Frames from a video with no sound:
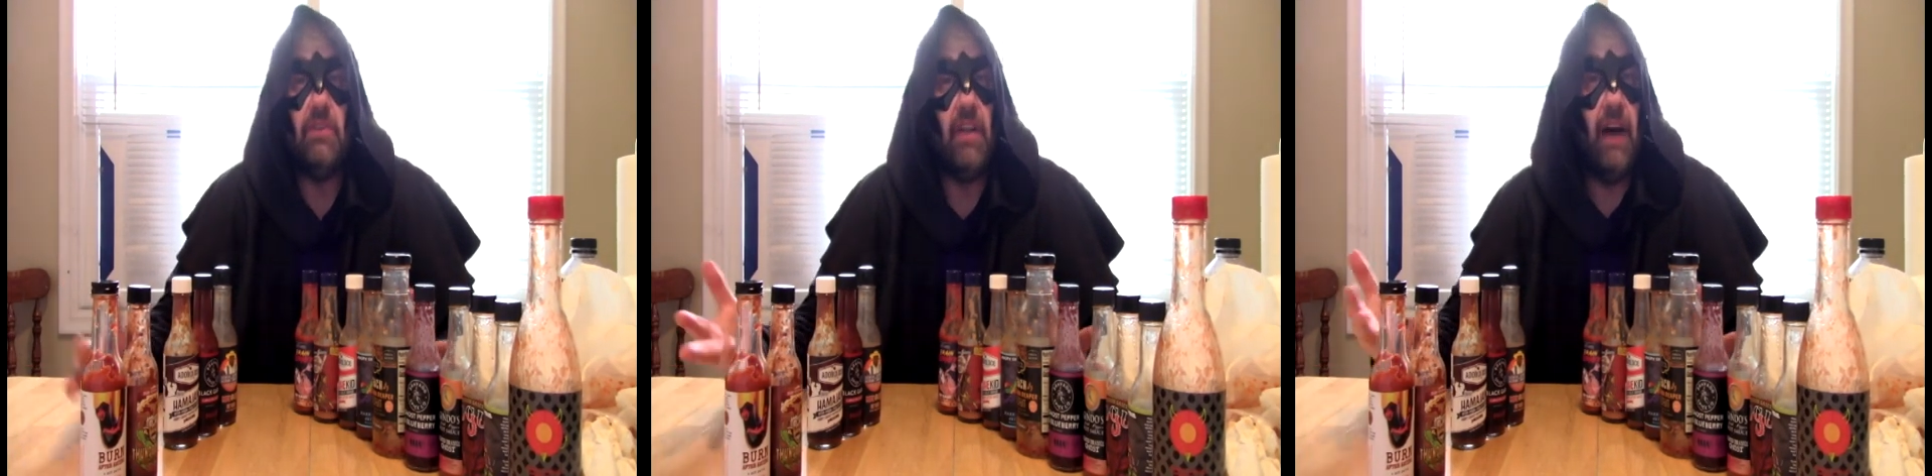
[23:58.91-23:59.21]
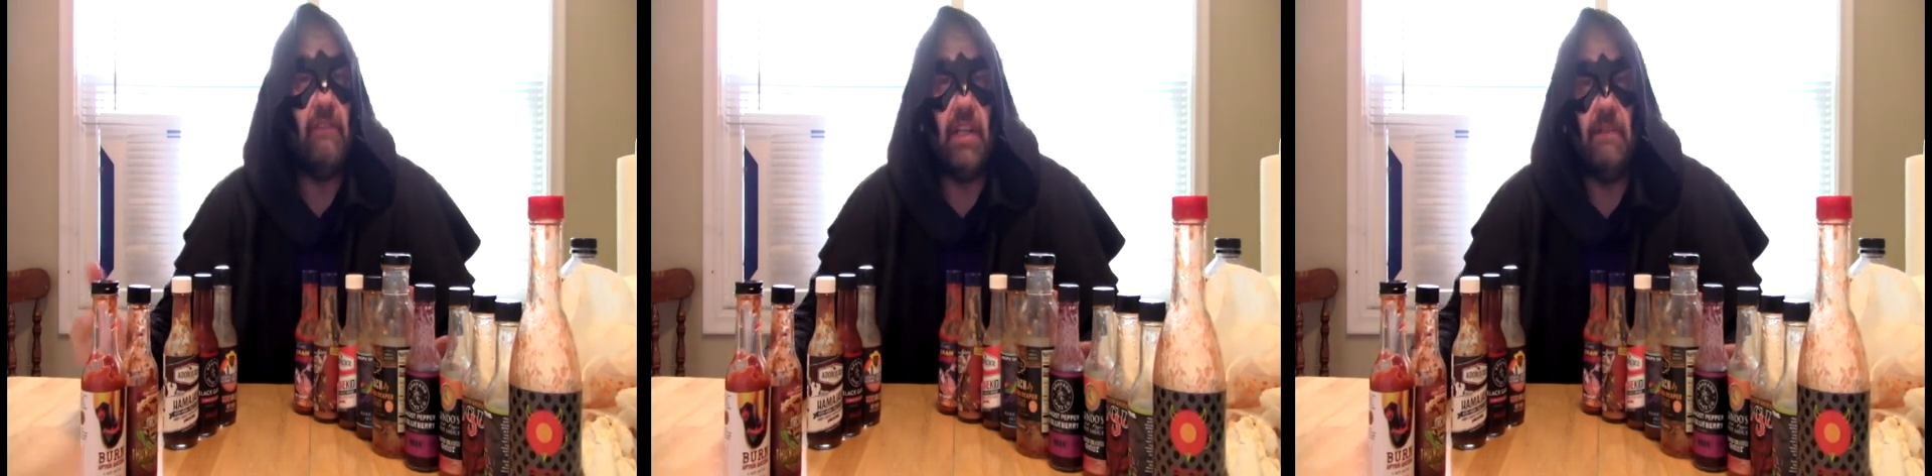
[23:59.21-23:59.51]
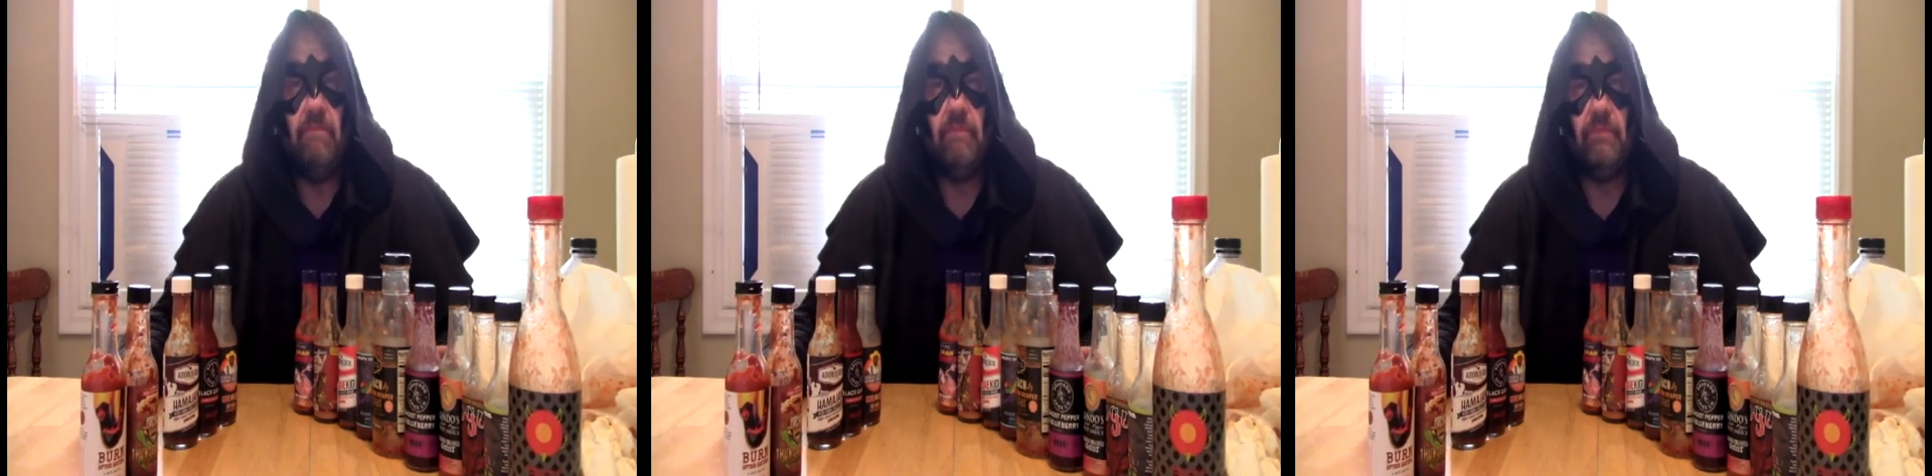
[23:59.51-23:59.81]
Not me
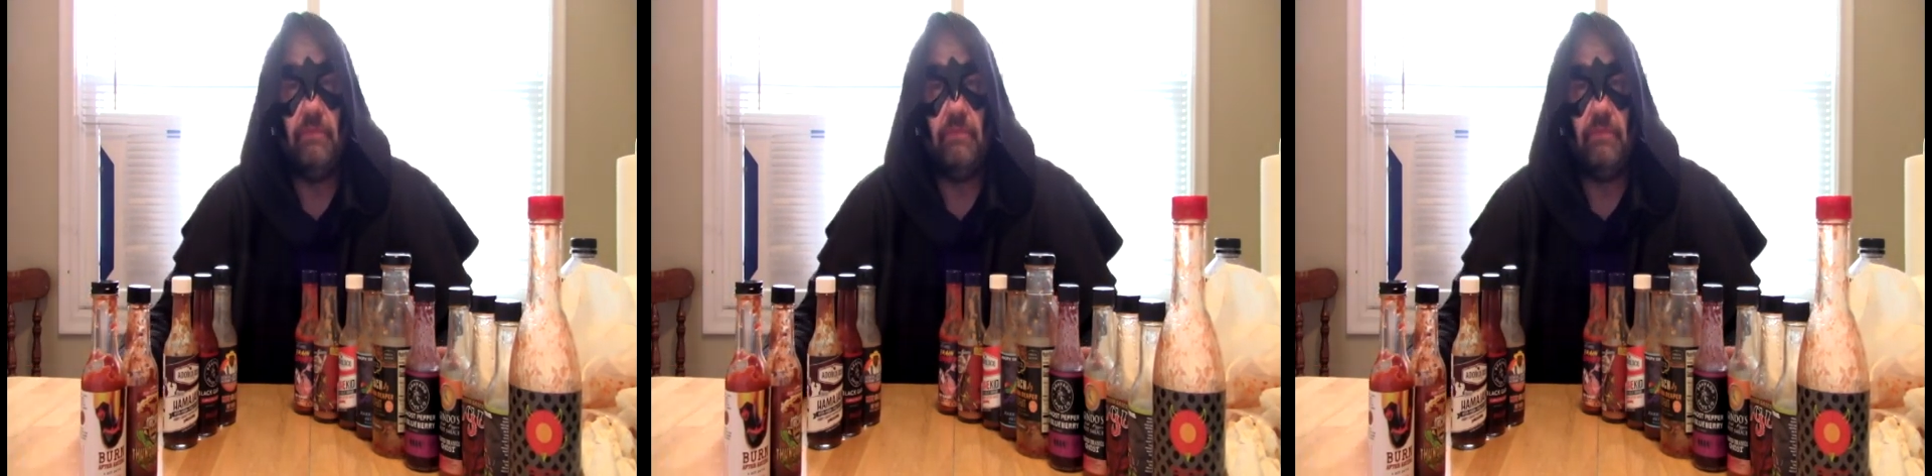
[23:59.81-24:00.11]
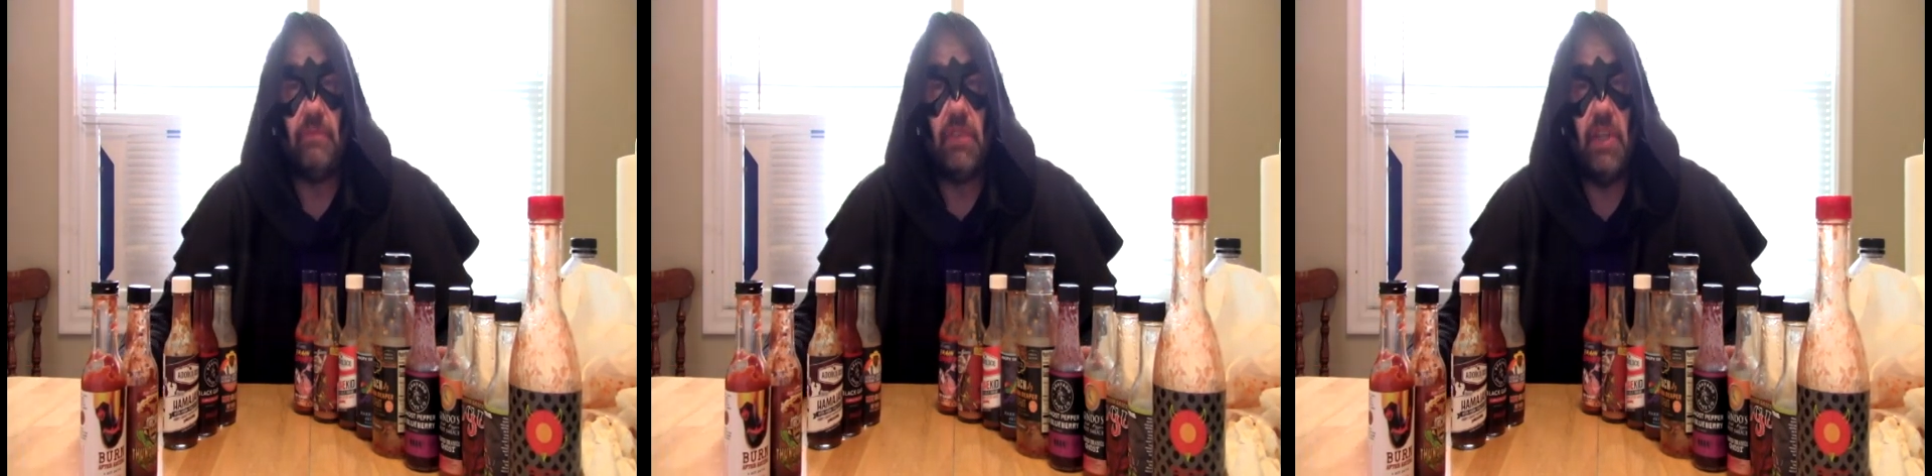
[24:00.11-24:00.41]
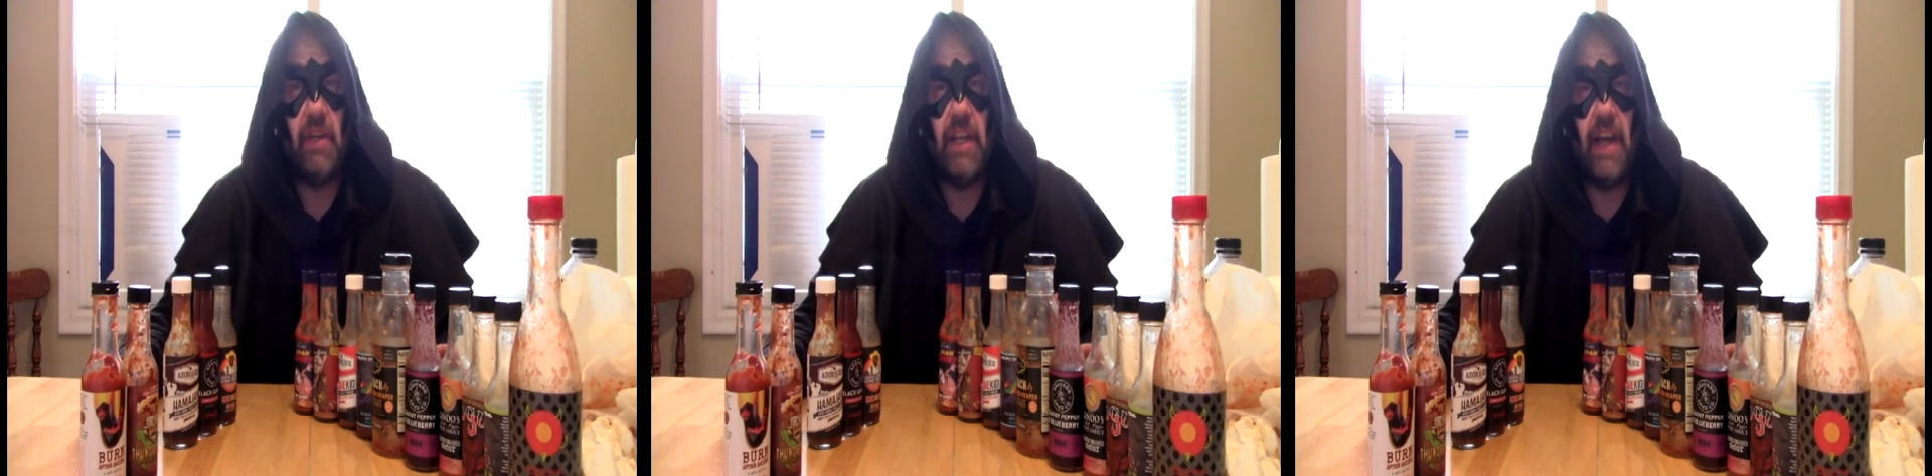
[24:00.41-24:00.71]

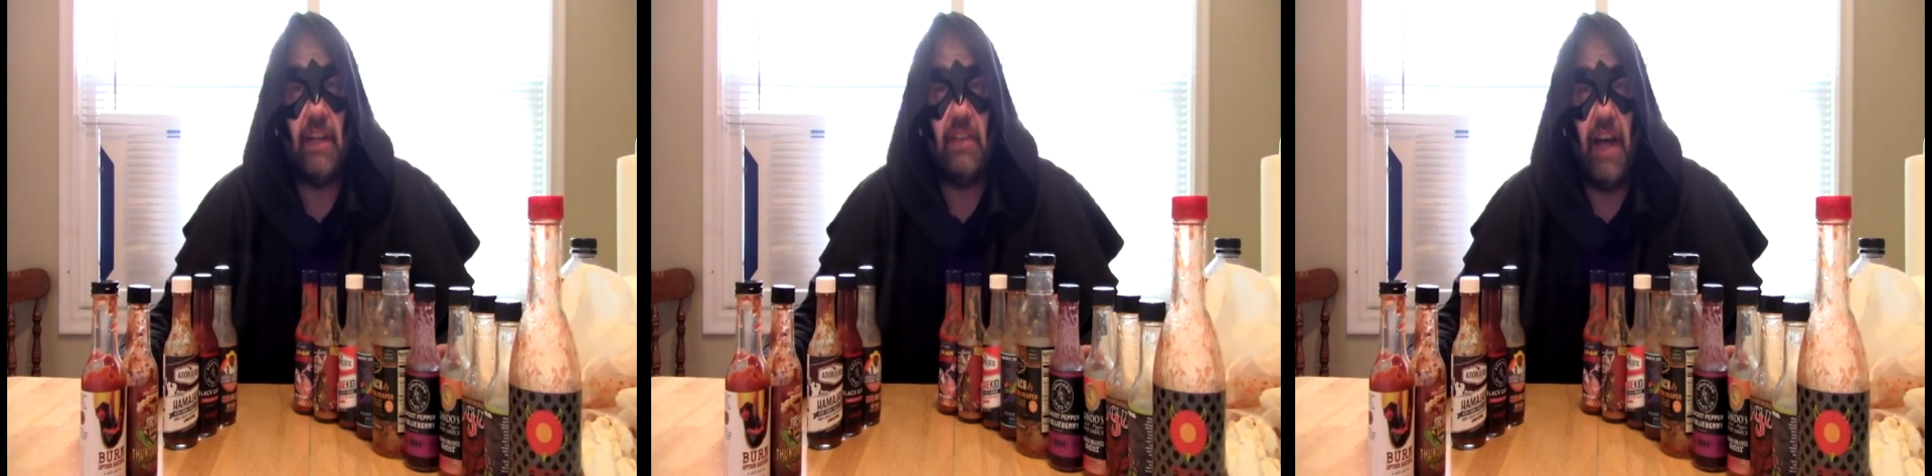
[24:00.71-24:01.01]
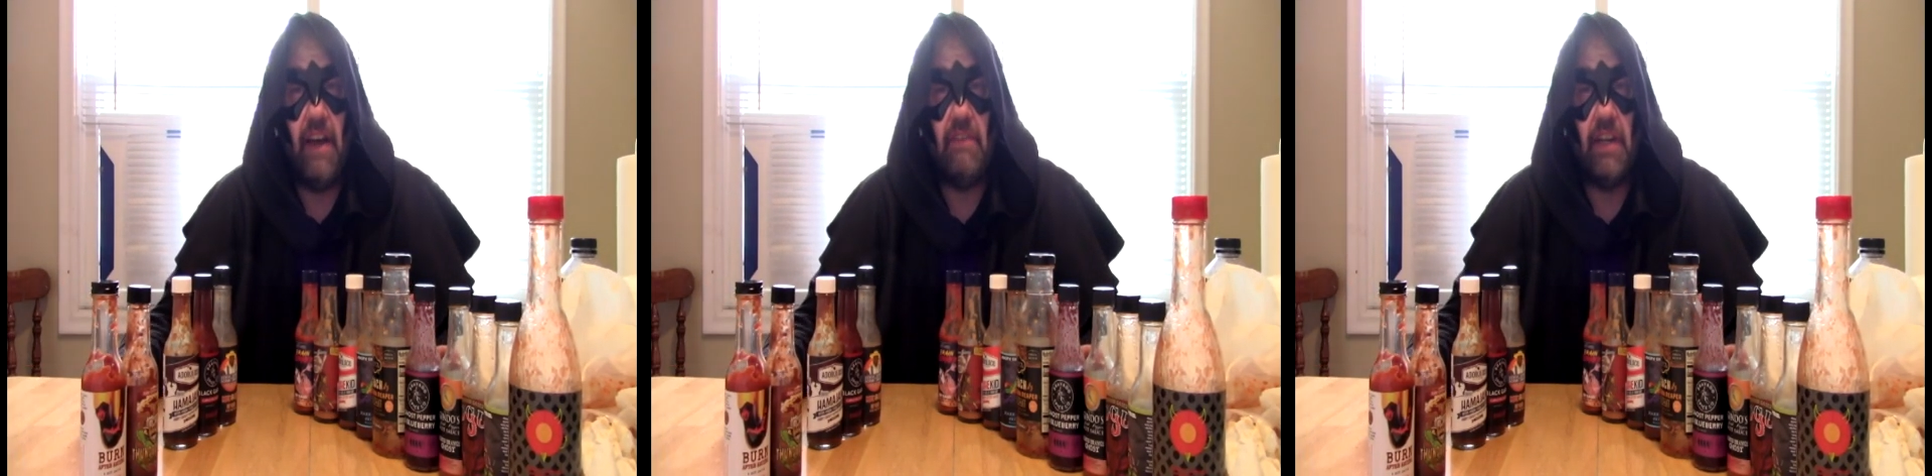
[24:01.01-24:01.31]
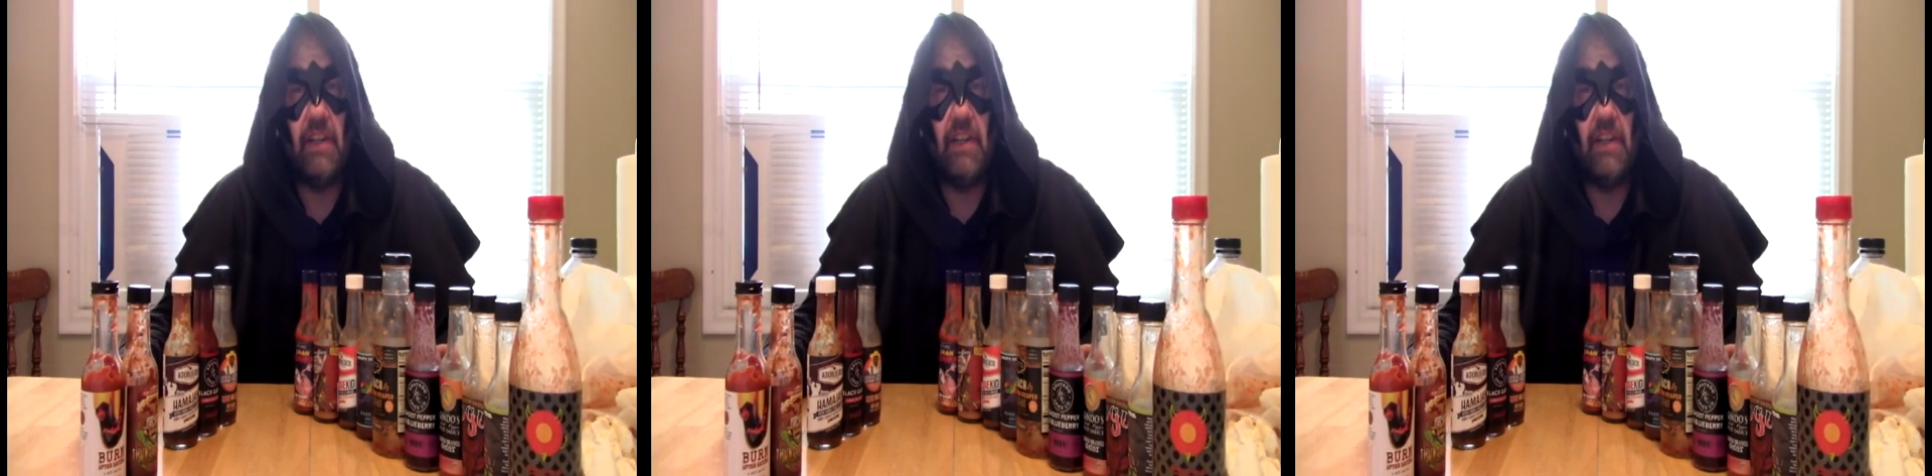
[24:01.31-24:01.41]
tune in next time and